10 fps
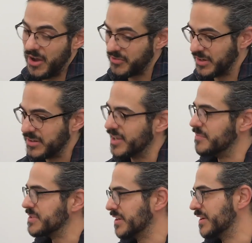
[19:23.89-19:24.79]

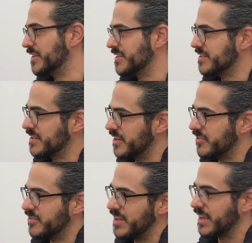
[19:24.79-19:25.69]
oftentimes science is
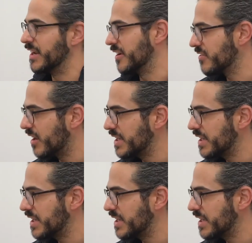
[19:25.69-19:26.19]
kind of taken out of